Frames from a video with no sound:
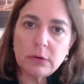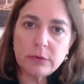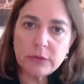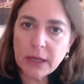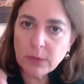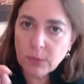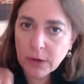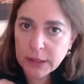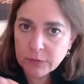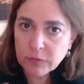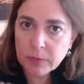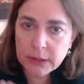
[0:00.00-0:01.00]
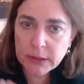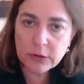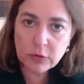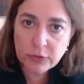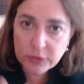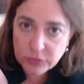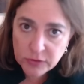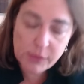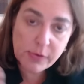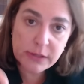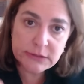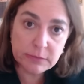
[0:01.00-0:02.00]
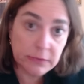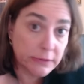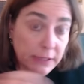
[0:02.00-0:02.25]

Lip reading: They want everybody to know that they raised money.